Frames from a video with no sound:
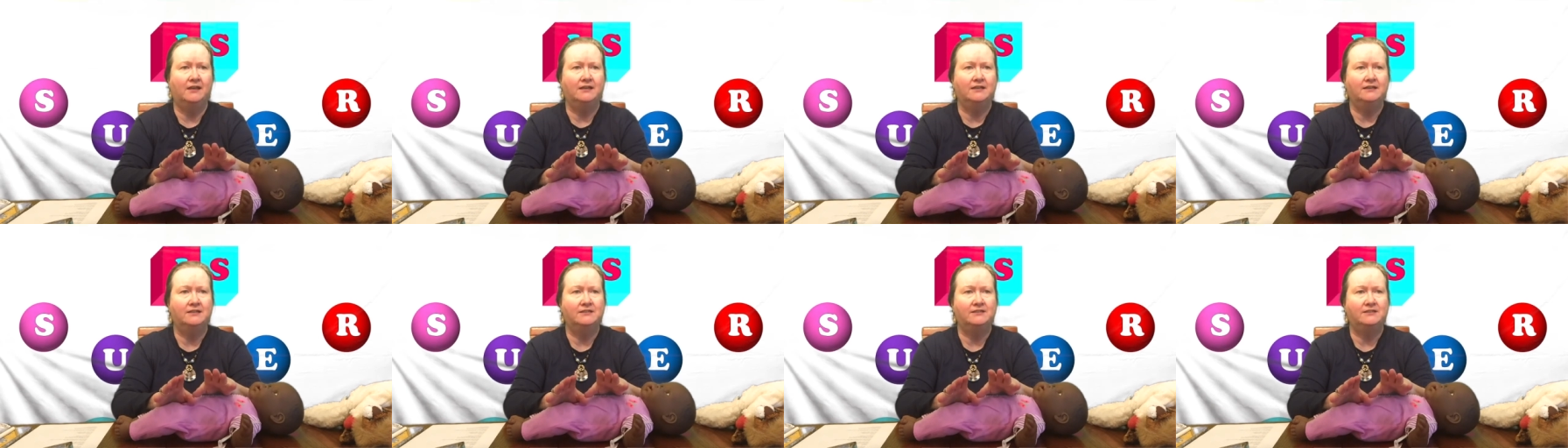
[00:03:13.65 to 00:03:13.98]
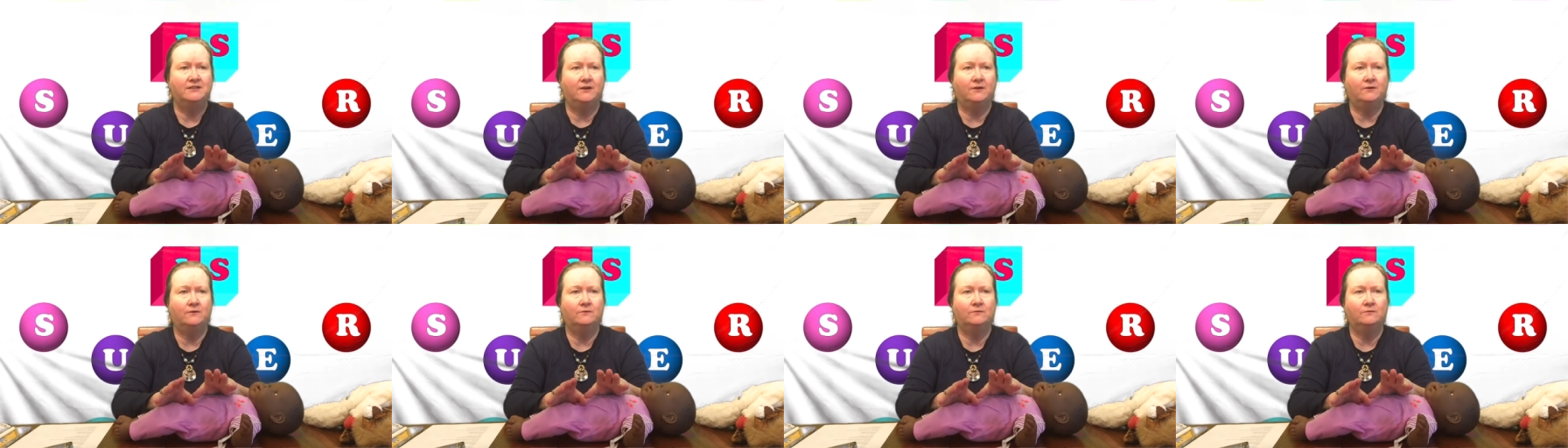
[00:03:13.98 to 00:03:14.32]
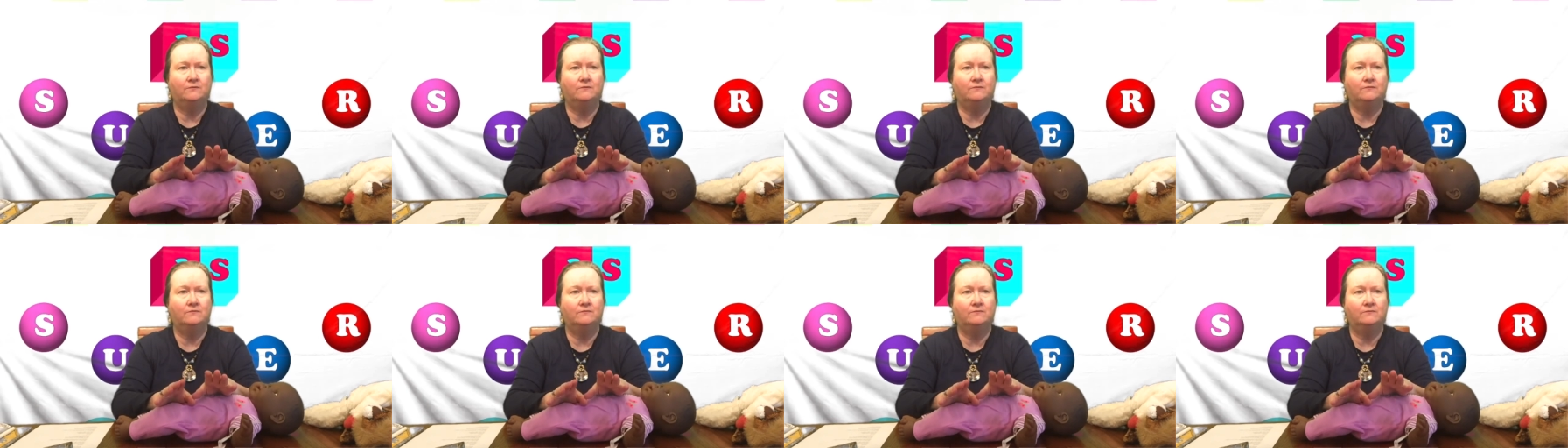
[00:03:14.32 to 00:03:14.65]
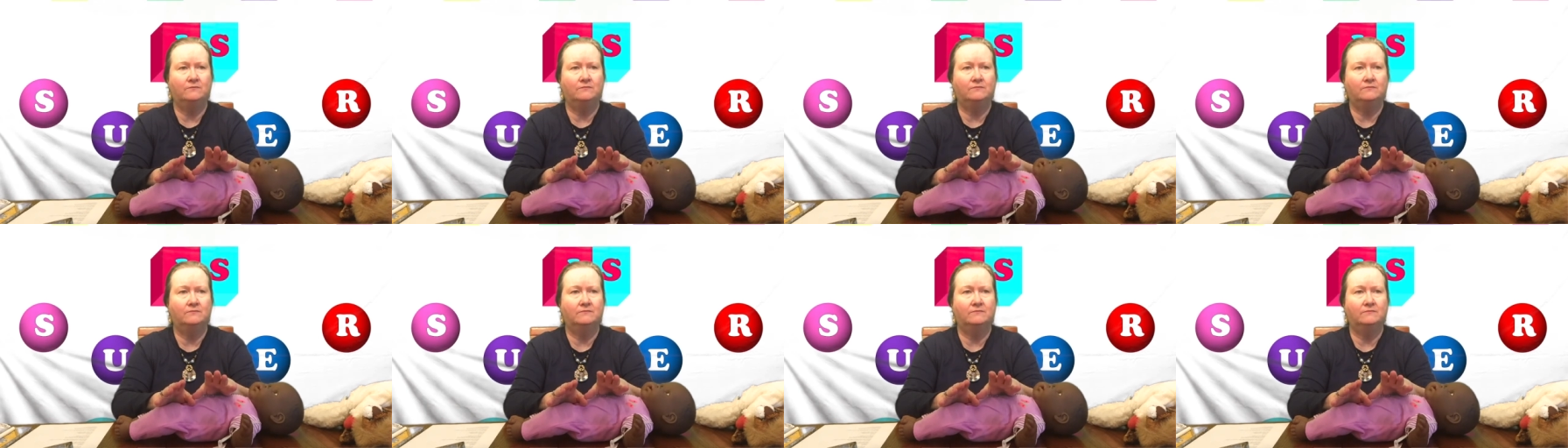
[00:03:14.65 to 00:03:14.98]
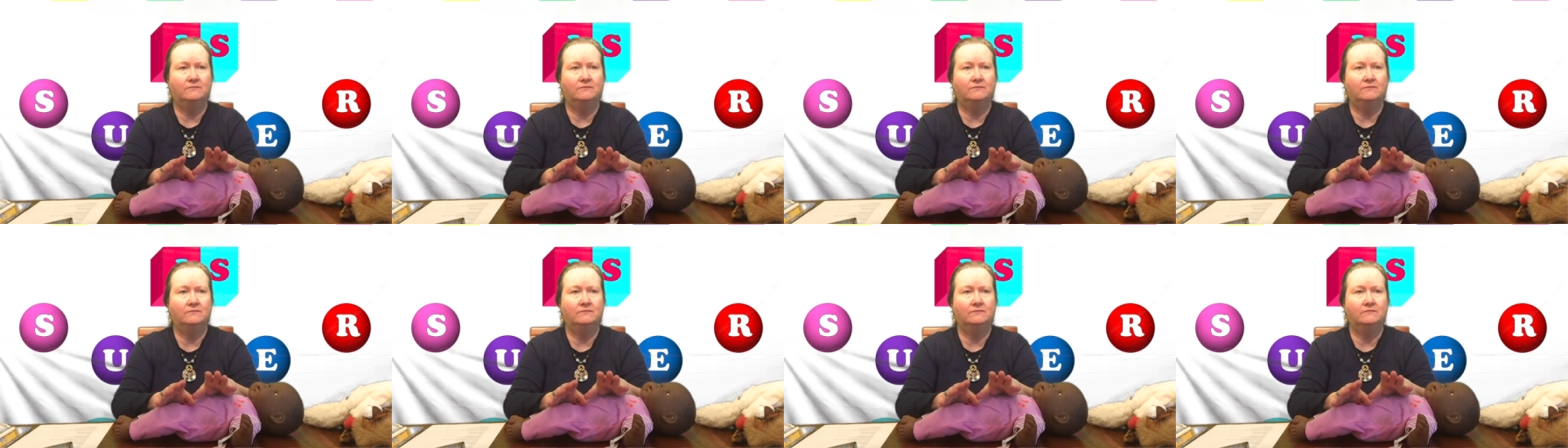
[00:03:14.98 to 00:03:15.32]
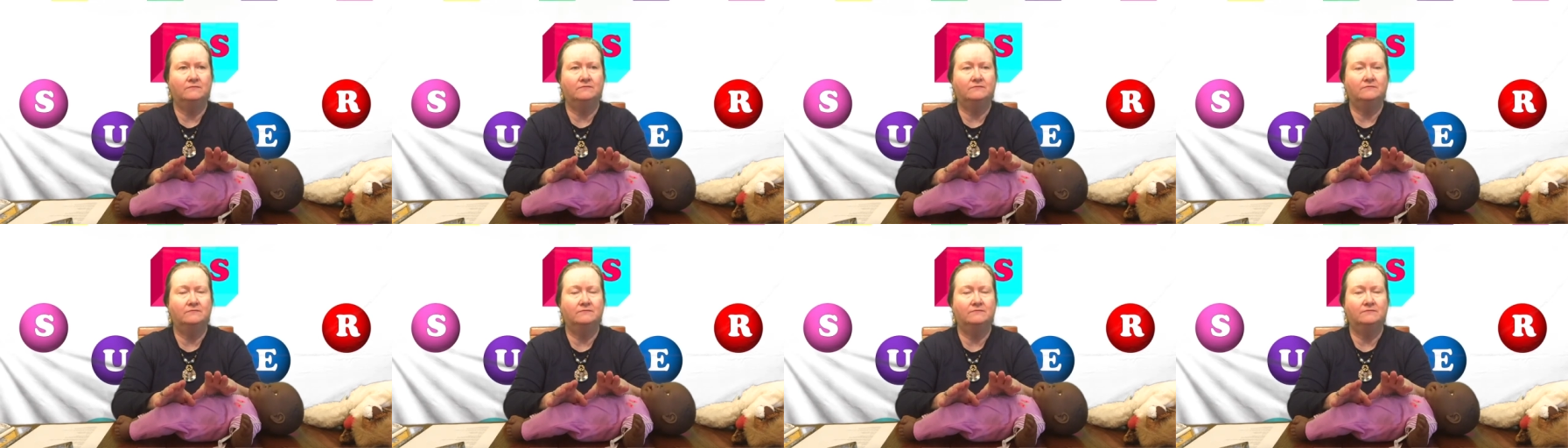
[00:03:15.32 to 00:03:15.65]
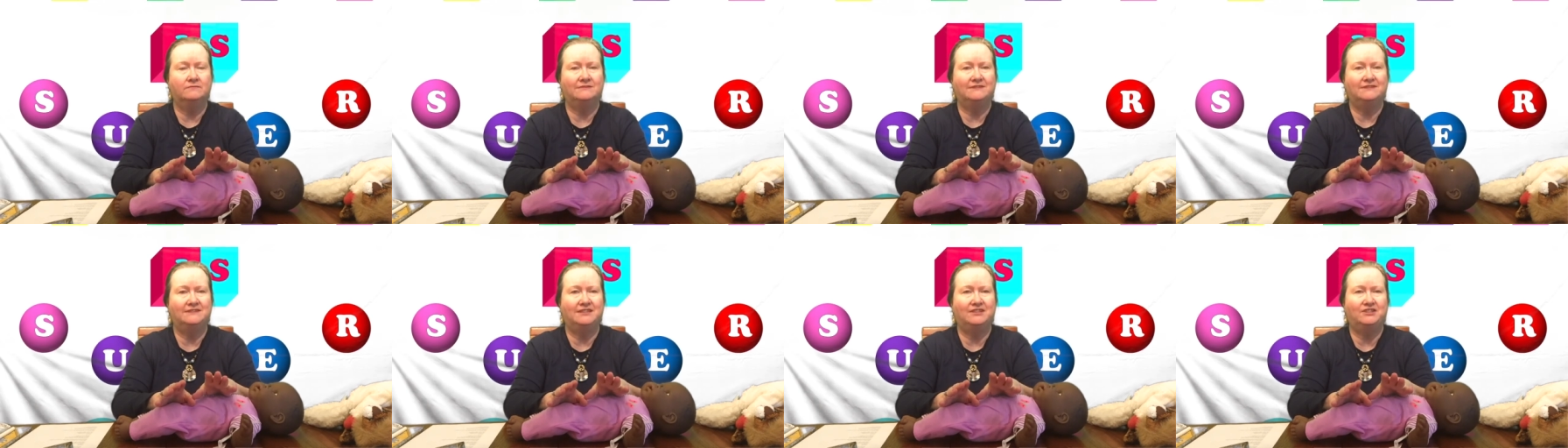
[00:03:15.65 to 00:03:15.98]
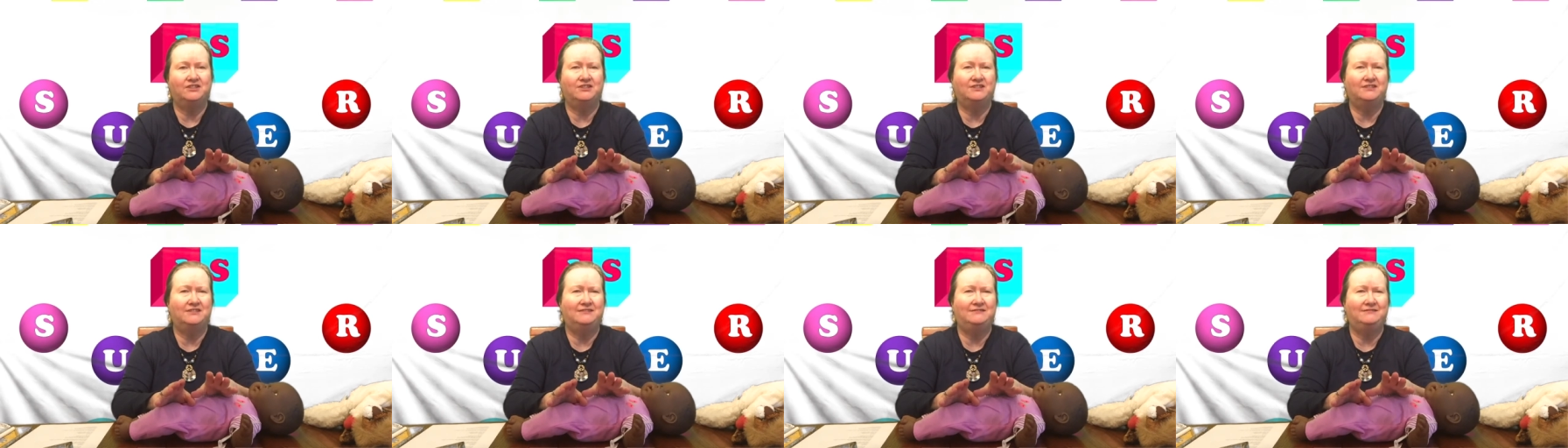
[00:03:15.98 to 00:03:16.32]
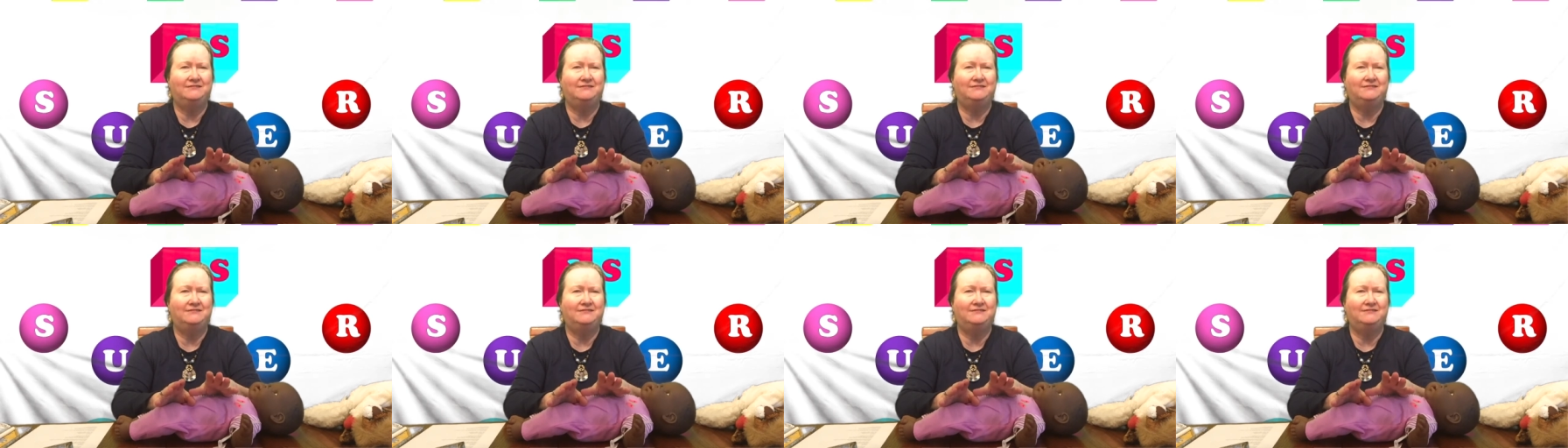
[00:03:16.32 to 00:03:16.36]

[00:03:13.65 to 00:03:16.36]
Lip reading: So, such as,